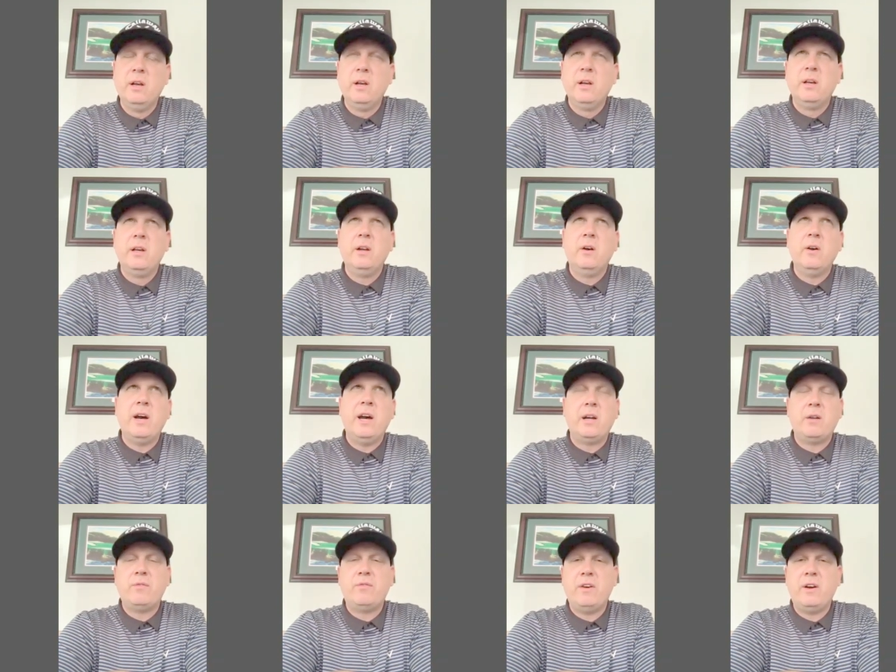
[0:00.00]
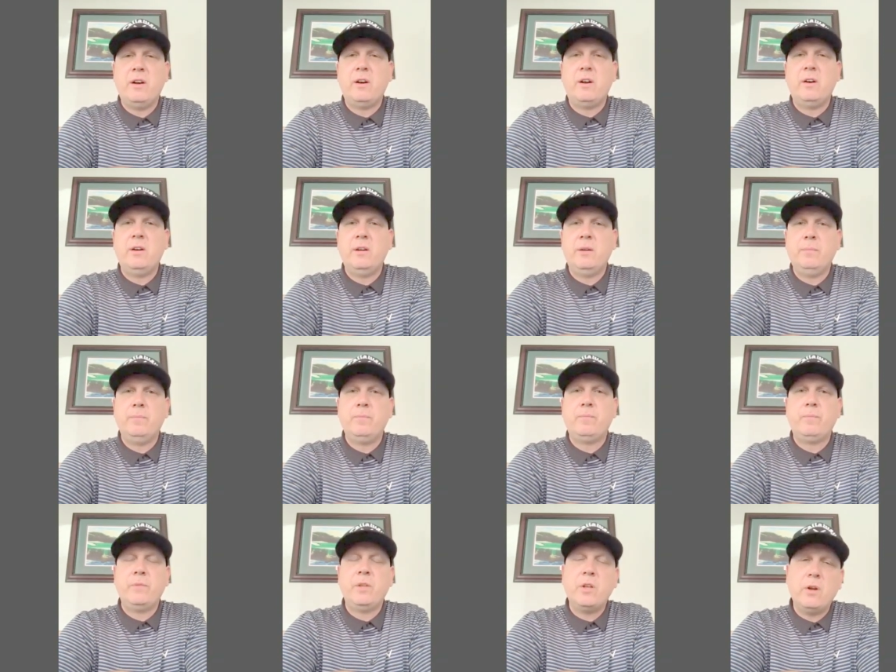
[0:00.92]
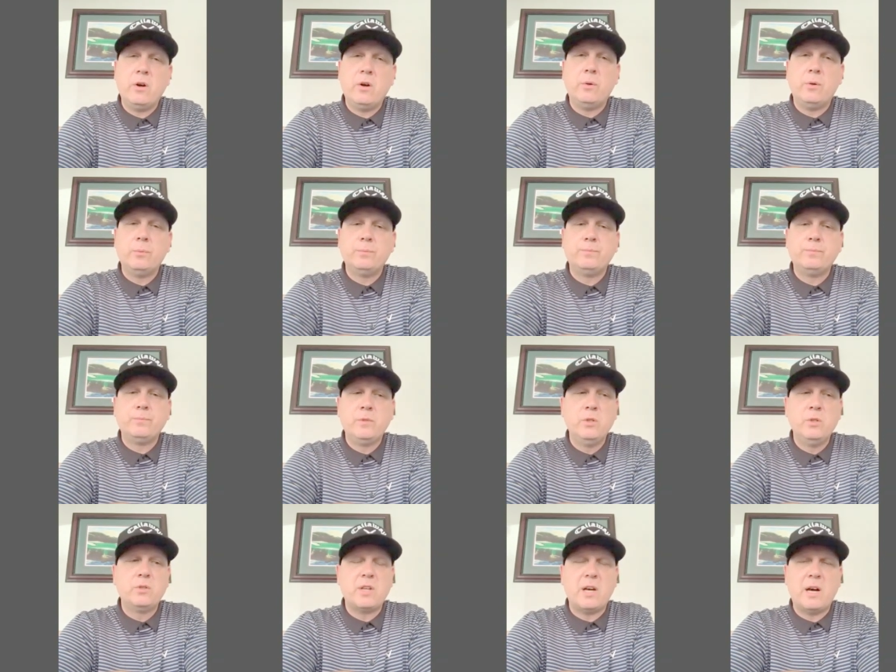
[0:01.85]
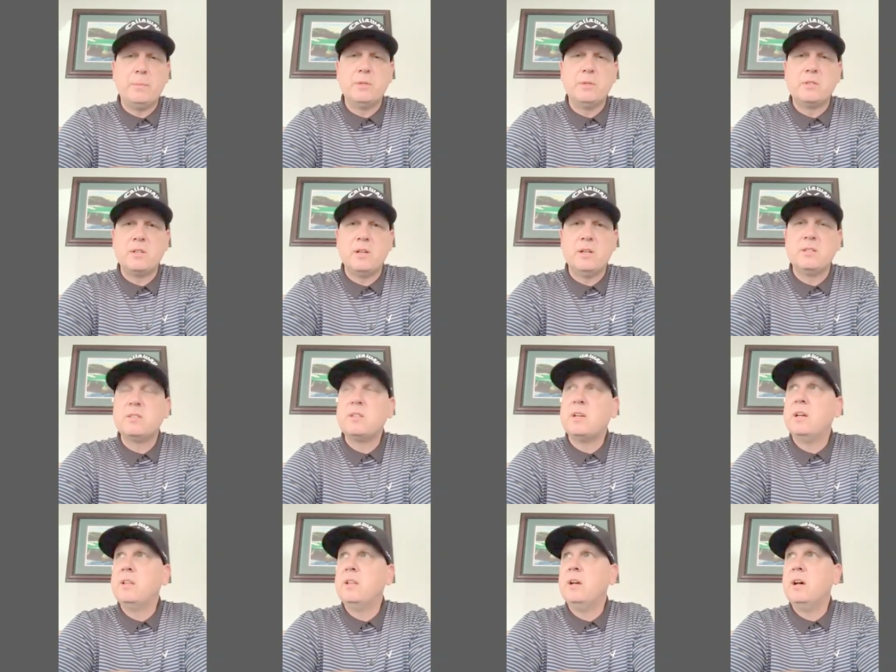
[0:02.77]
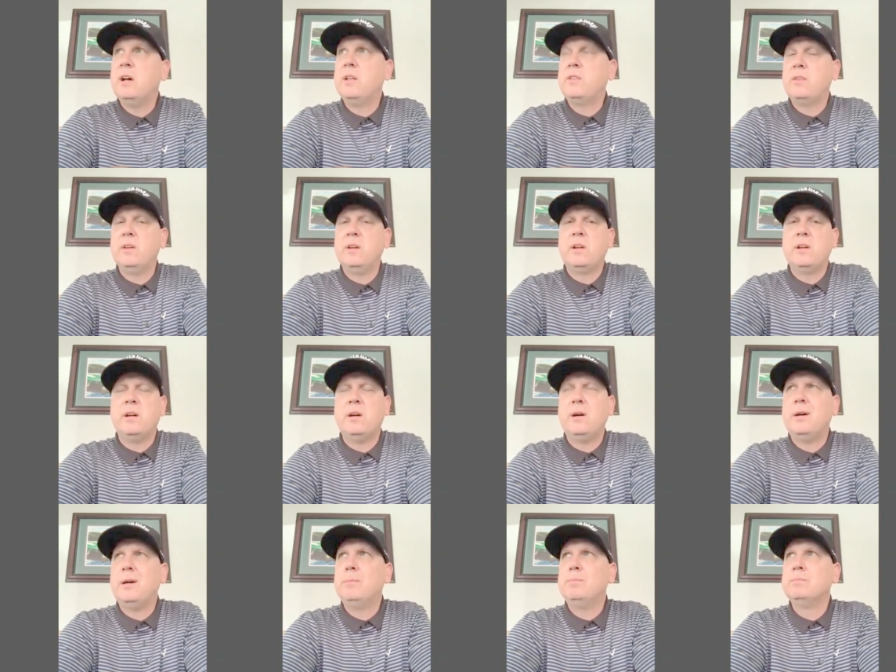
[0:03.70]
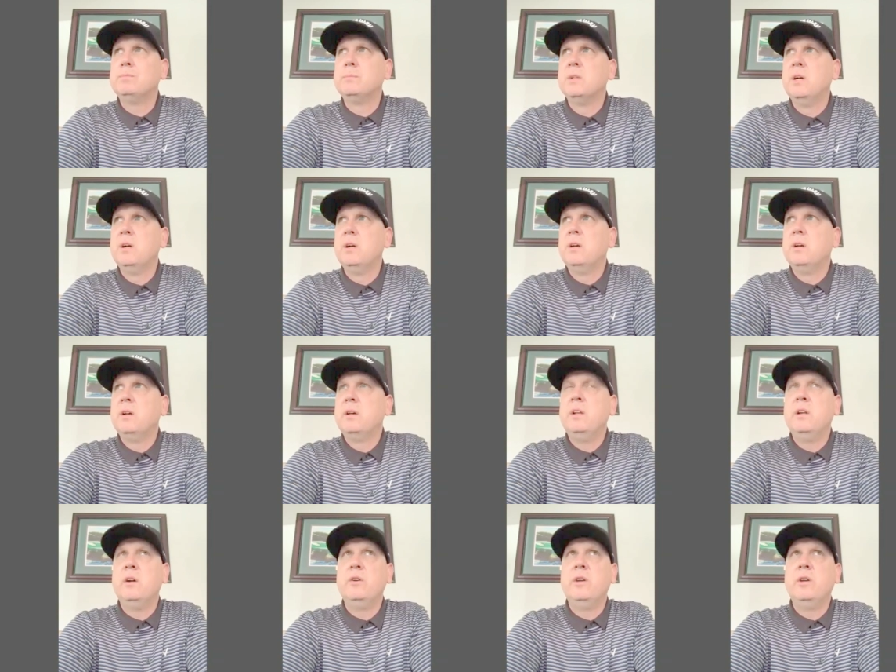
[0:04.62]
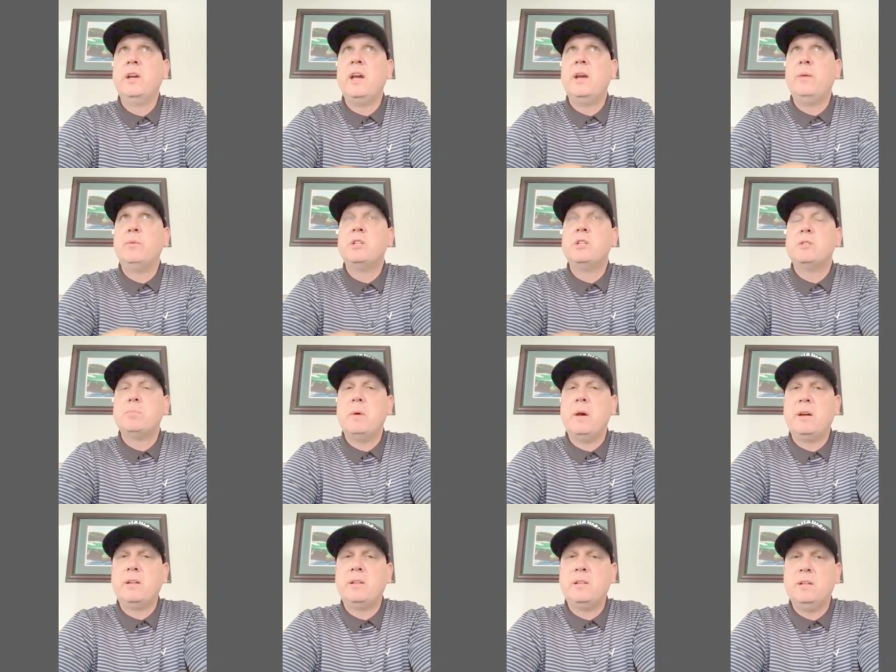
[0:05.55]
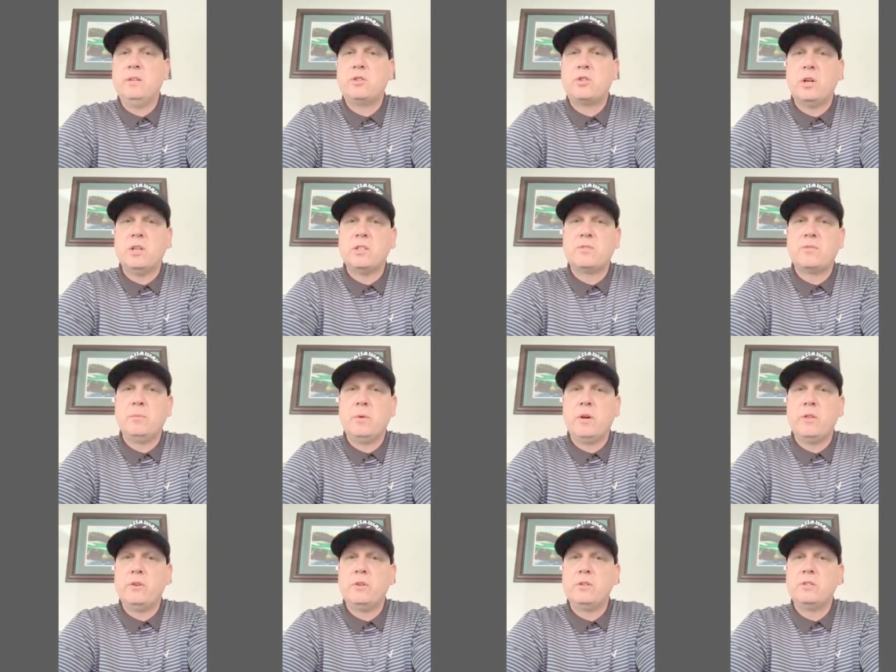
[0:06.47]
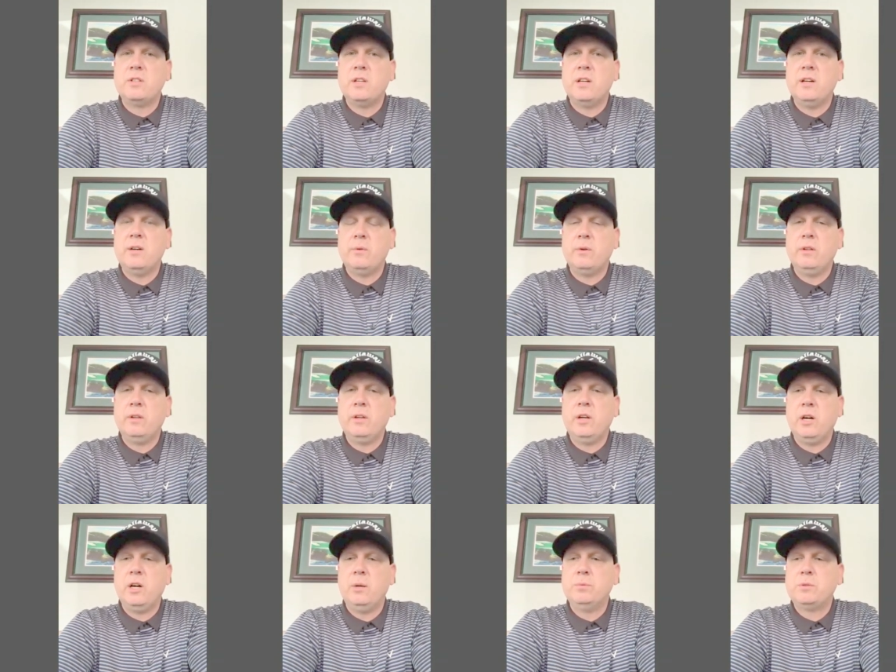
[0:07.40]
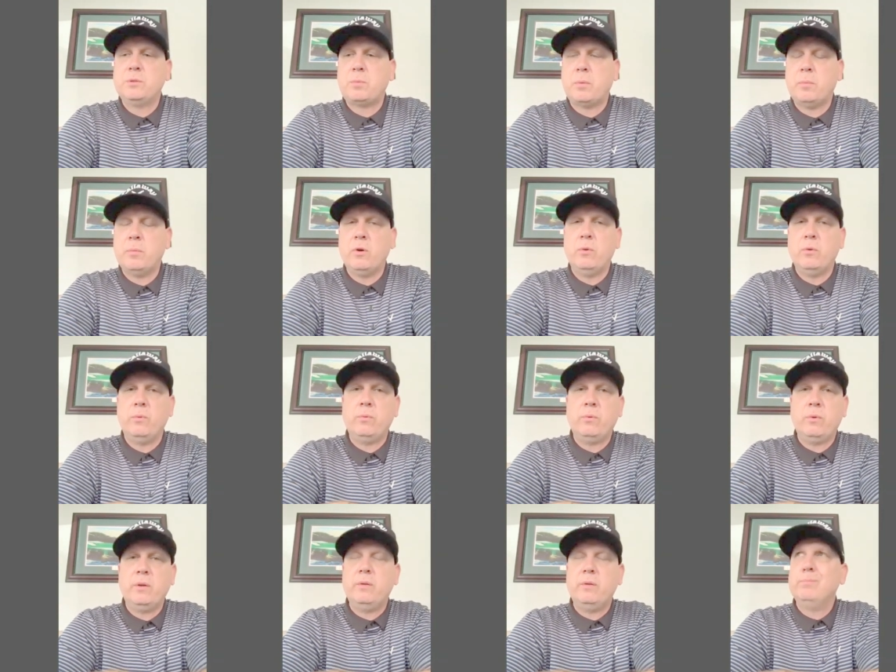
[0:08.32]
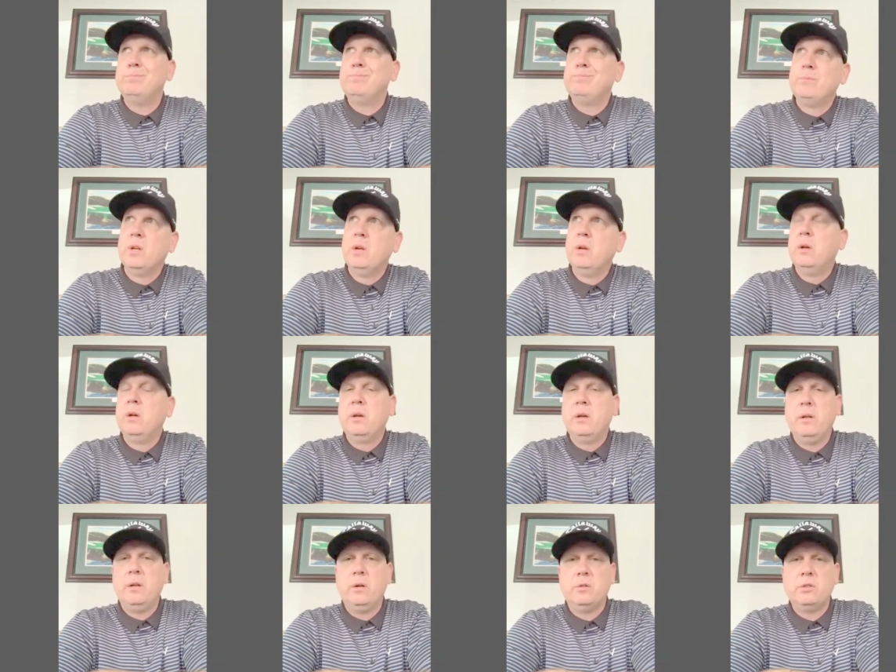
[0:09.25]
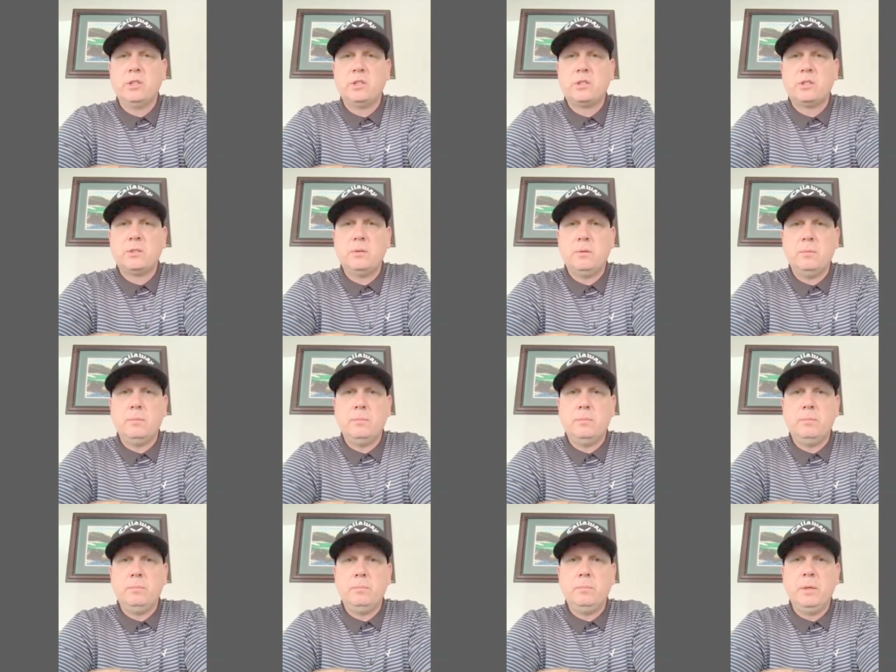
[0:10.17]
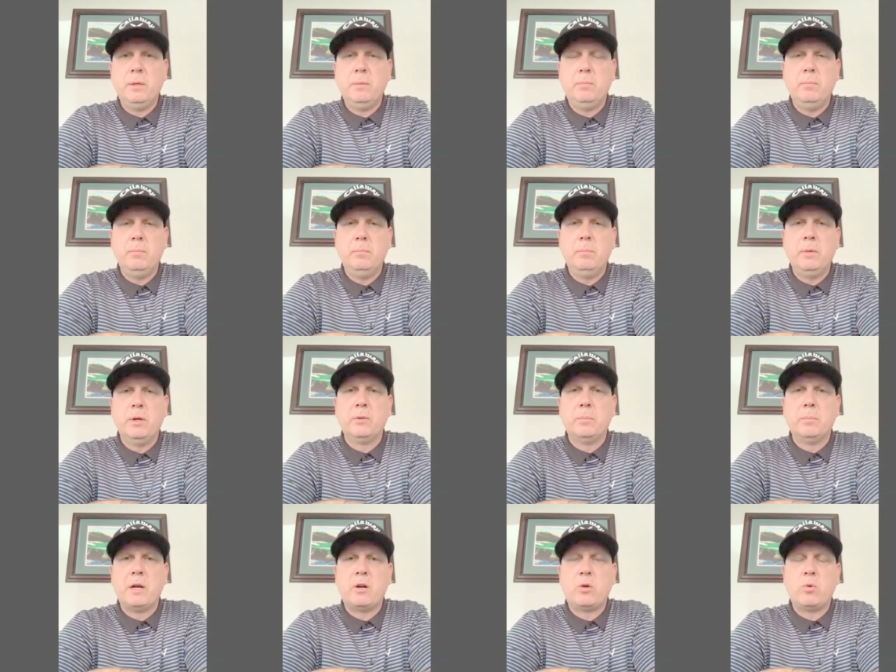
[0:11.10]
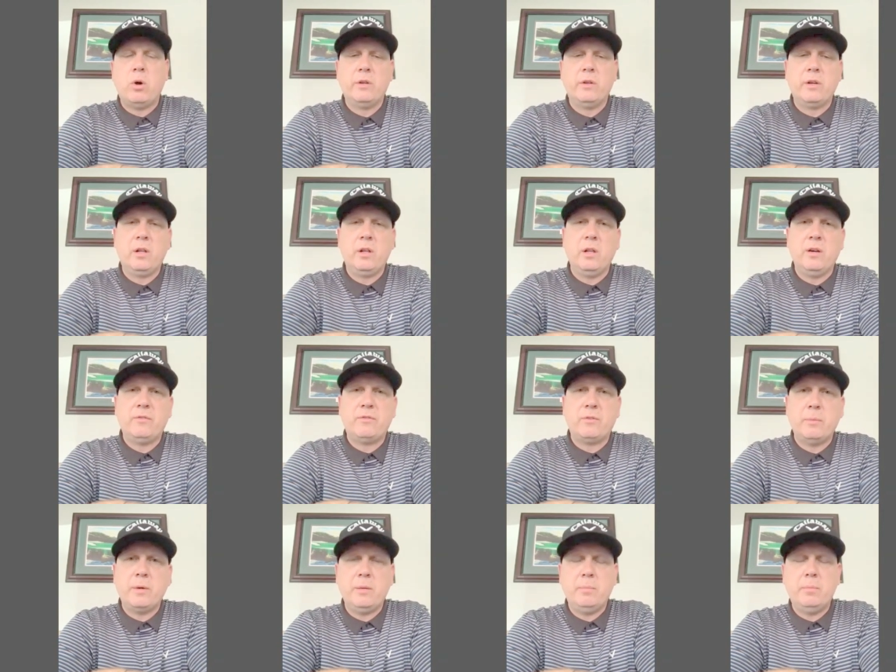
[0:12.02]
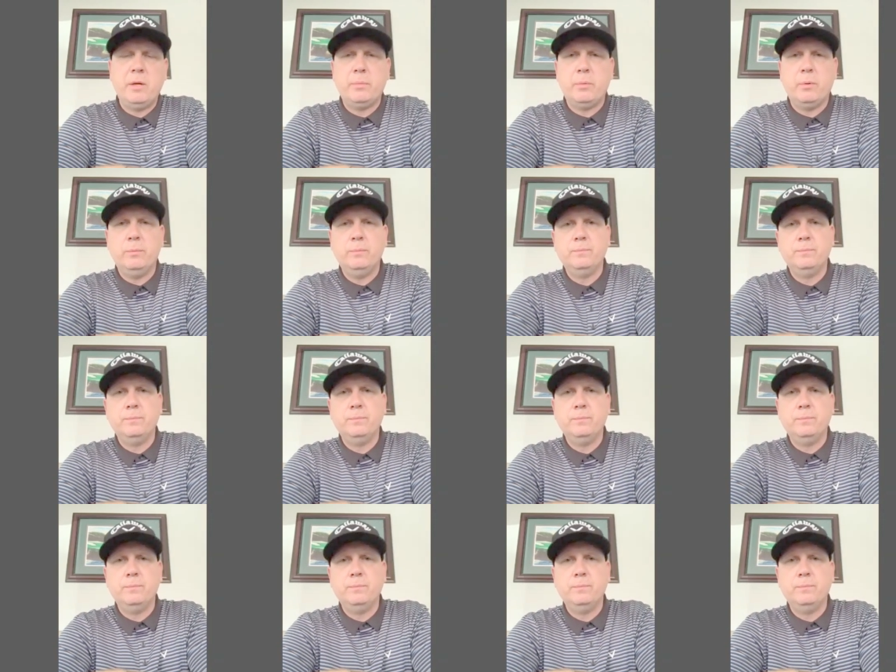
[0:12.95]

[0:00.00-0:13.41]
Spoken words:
you know, act fair and, you know, use common sense, I think, you know, you gain respect and trust from others that really helps promote and, you know, just build a better quality of life for many people.